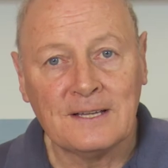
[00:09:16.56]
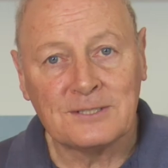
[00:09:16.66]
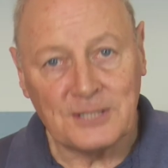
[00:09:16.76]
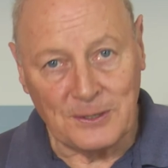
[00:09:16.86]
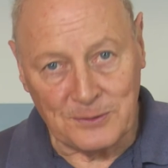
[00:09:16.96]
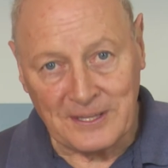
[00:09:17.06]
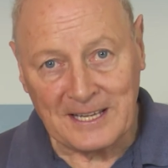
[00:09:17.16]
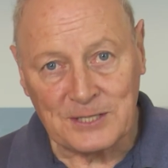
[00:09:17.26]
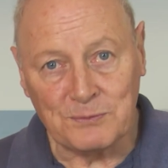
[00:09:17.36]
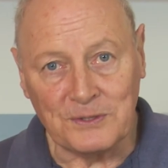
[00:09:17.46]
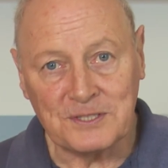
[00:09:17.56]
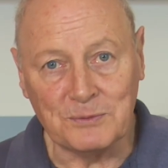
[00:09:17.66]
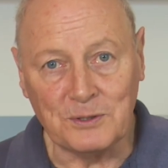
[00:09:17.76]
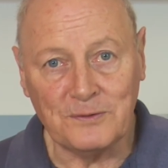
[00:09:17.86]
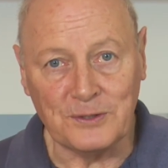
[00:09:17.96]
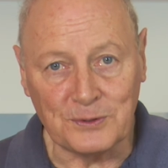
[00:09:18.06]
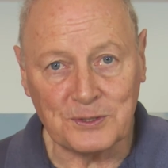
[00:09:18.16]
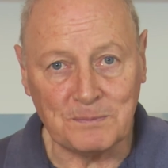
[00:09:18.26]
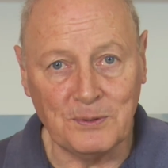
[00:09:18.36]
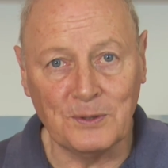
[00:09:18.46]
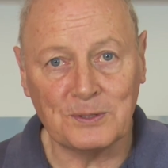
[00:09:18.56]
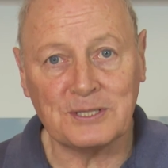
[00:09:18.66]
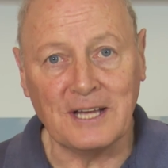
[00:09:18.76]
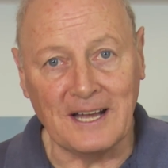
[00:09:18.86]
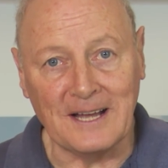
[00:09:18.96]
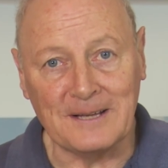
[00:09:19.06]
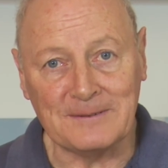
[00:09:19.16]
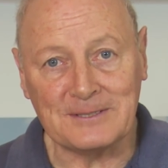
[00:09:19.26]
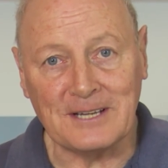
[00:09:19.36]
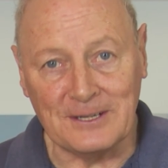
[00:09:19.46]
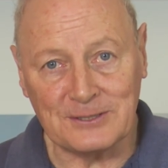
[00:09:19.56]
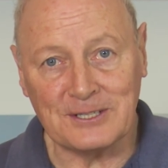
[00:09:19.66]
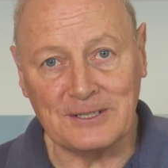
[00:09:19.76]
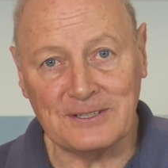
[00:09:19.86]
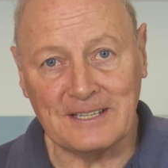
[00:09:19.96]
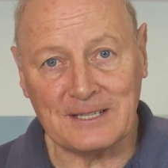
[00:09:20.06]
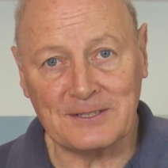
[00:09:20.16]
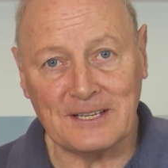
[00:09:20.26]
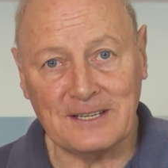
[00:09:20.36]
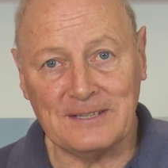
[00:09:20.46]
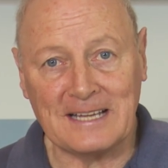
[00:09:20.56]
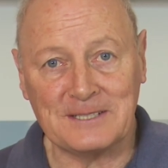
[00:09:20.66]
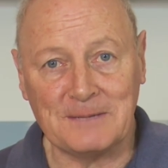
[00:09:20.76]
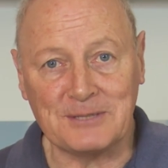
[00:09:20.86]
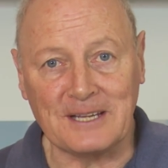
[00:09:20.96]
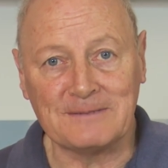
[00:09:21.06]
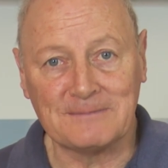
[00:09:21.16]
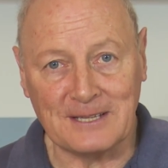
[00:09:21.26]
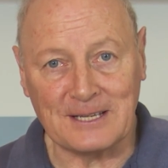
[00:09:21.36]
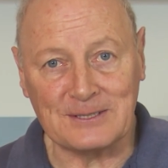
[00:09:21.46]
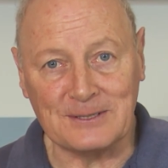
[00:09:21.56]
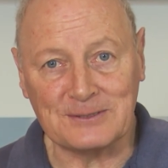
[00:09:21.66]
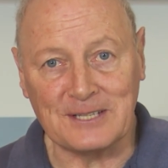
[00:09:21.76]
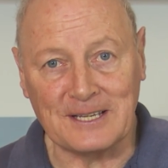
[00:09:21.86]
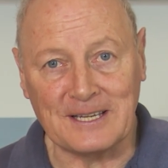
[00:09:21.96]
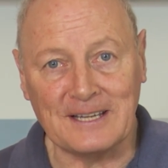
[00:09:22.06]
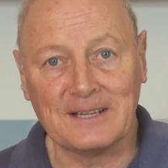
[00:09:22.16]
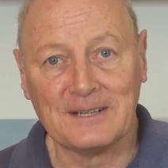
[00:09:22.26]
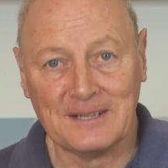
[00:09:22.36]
So thanks once more for your support, and I'll see you at the next update. Thanks a lot. Take care.